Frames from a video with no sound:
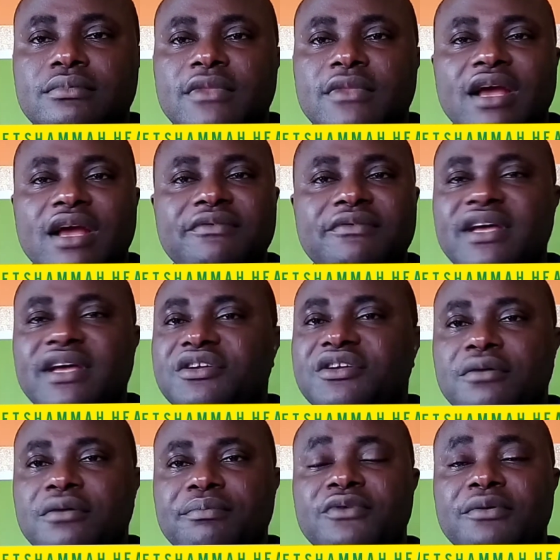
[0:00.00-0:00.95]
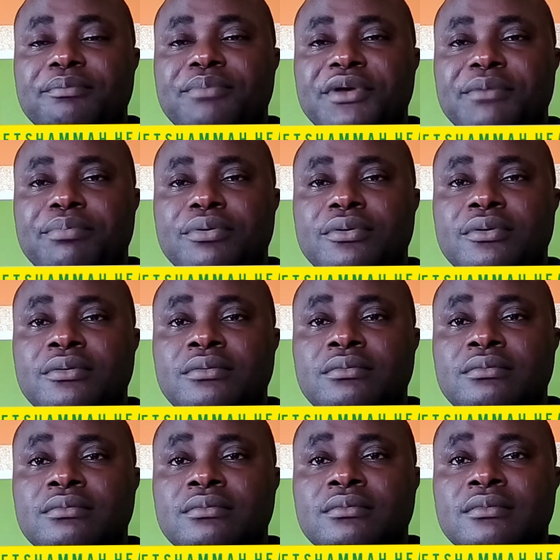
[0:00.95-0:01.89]
I've heard complaints from people
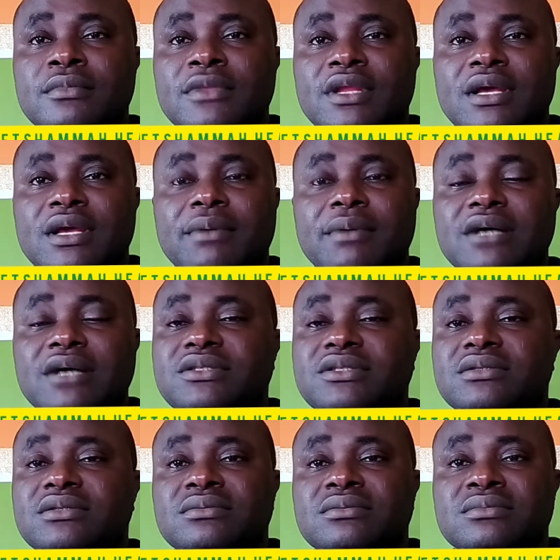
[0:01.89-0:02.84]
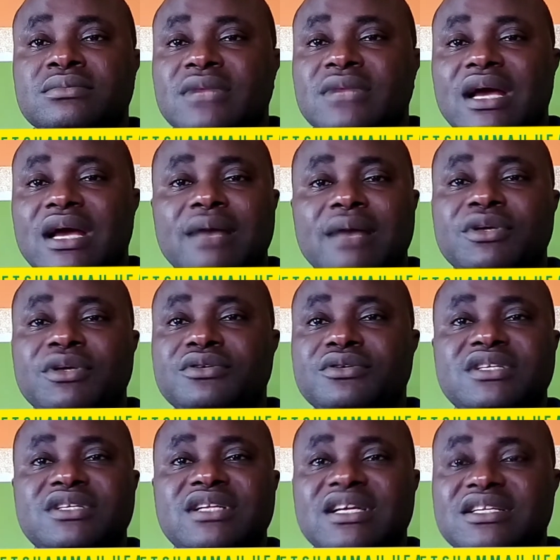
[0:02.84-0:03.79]
about I've been
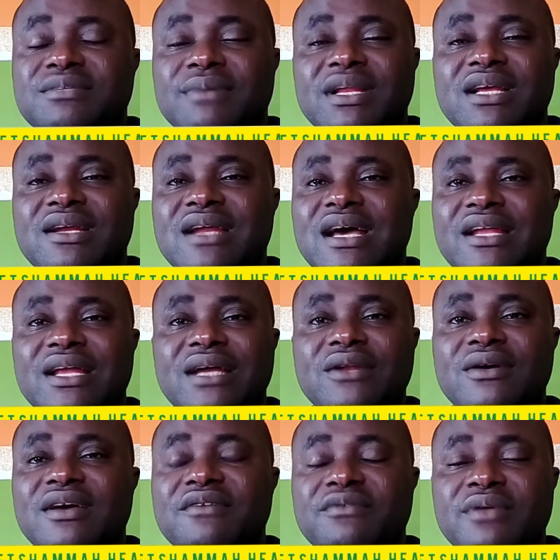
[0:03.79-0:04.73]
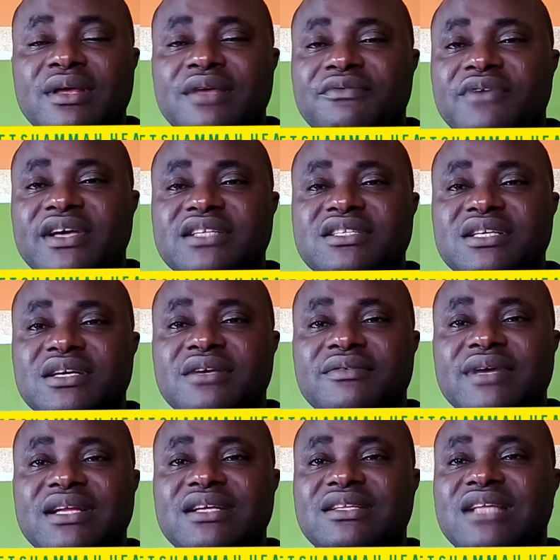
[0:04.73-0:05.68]
using antimalaria that are not effective.
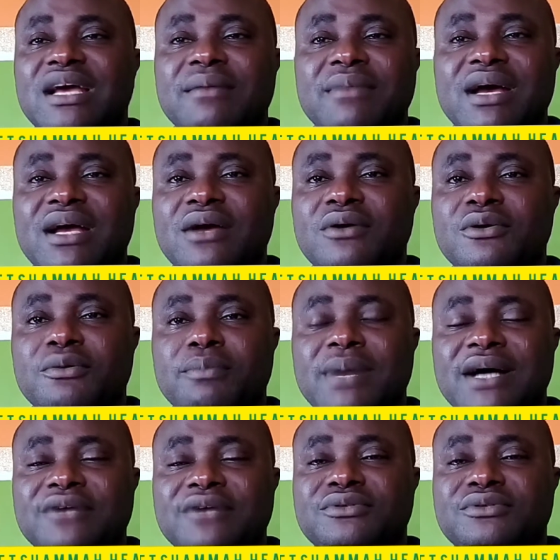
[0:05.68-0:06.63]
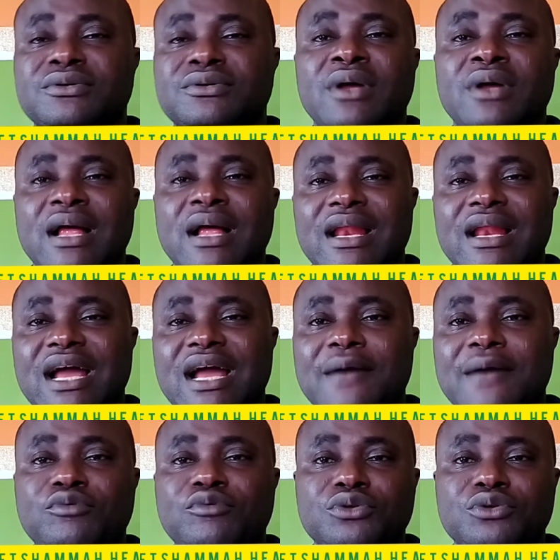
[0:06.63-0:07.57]
Anytime I go back to lab
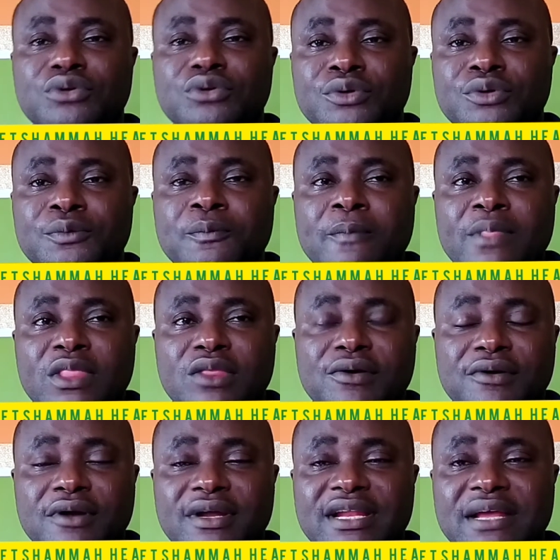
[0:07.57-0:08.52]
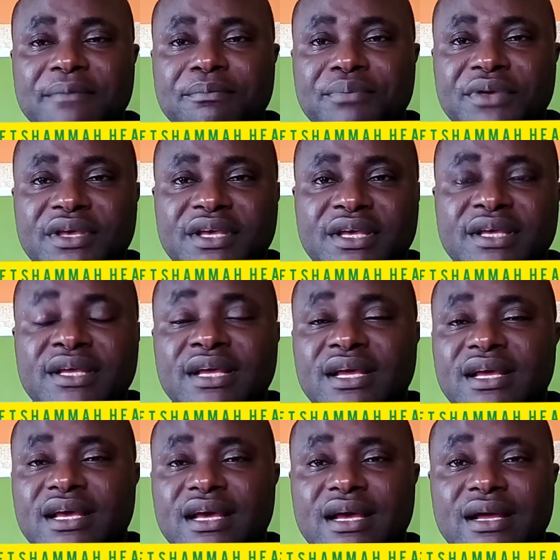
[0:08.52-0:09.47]
to run MP
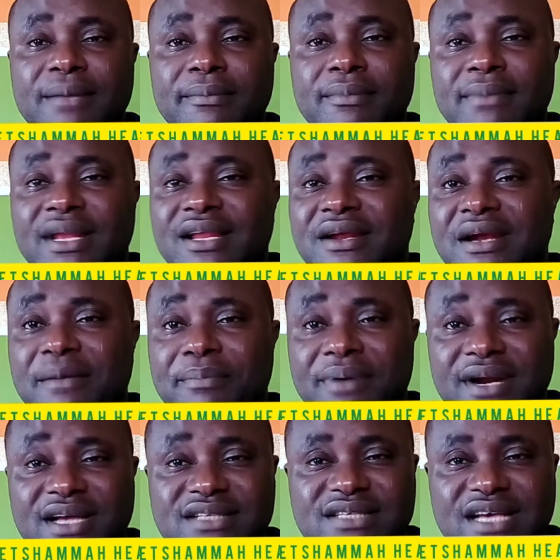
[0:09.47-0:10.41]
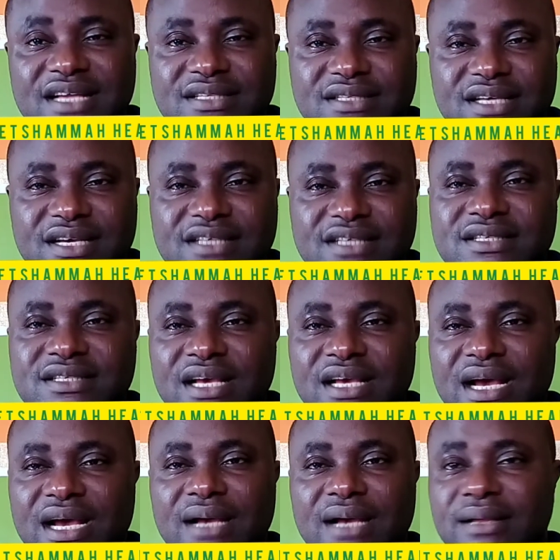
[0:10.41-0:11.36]
malaria parasite test,
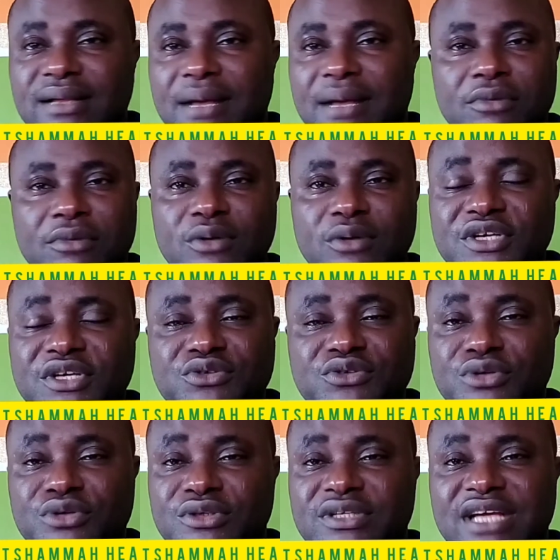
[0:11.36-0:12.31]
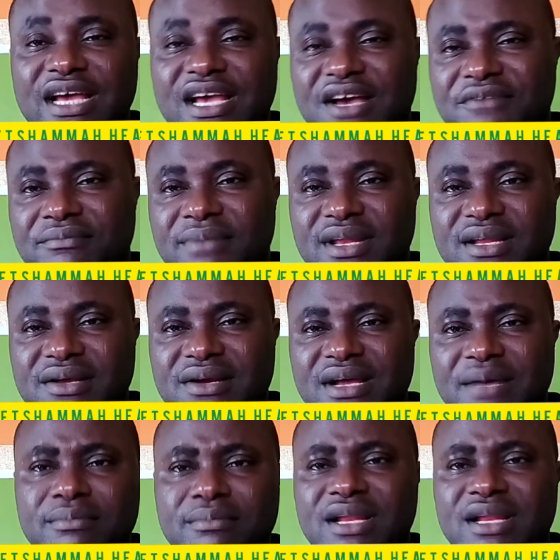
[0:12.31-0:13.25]
I'm always told I have malaria
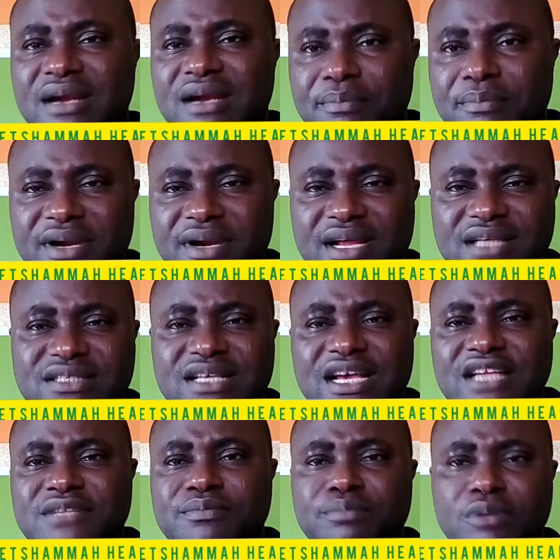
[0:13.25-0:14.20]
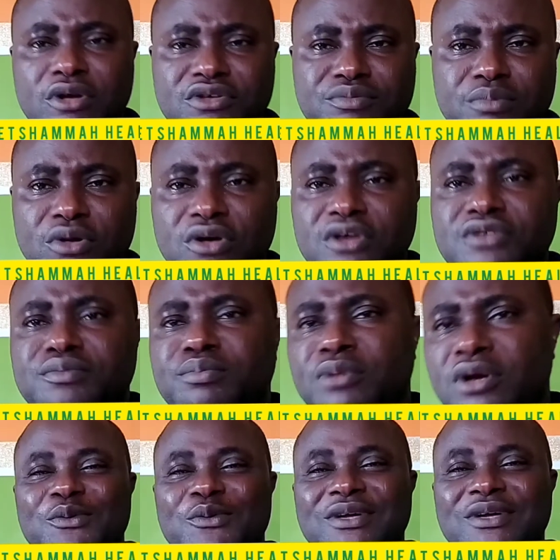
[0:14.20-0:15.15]
parasite plus.
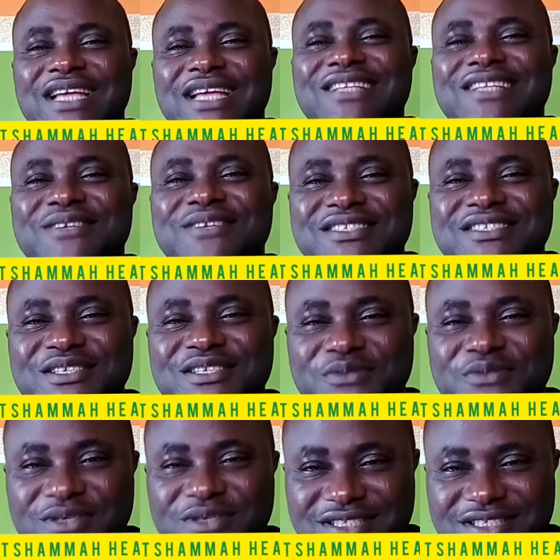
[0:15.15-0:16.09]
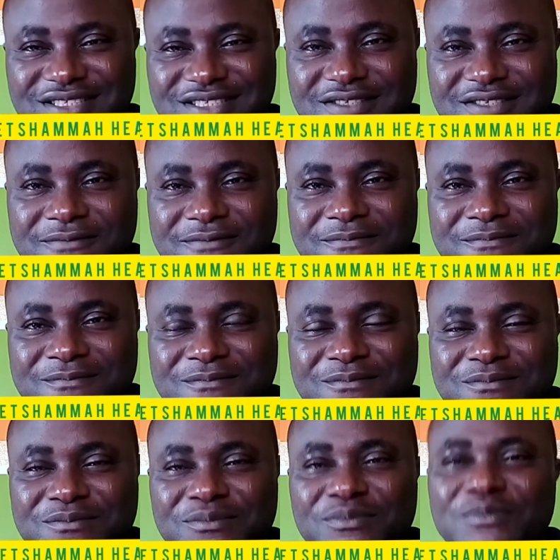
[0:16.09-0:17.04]
What are the reasons for this?
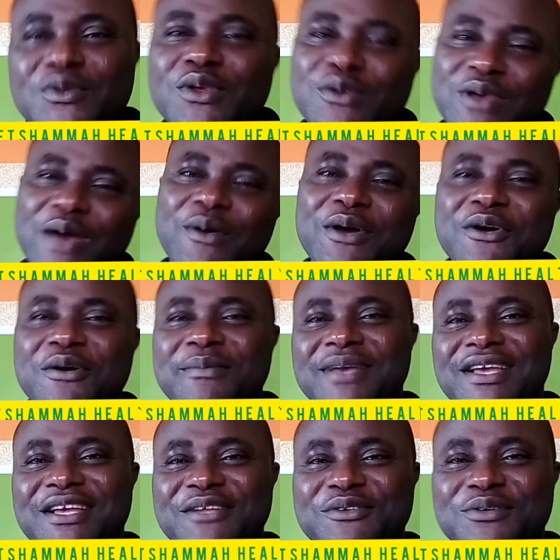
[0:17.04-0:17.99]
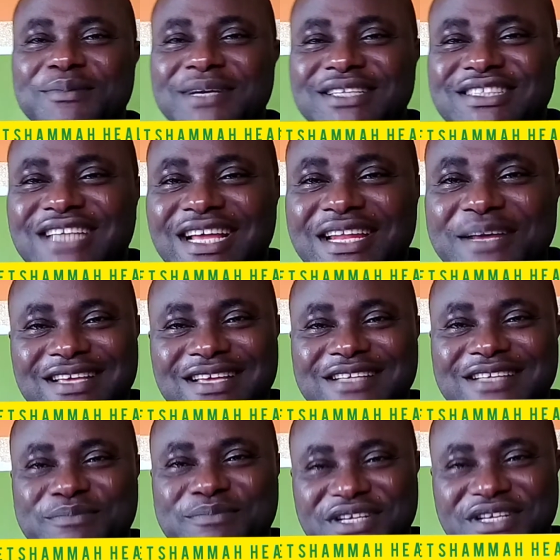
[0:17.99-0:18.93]
You are welcome again to my channel,
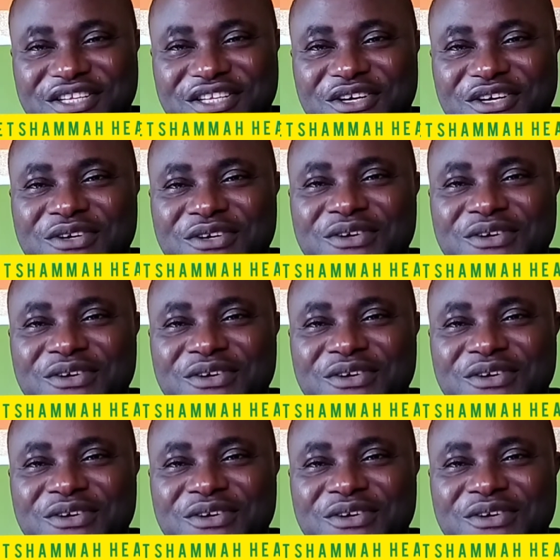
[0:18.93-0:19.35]
Healthpreneur.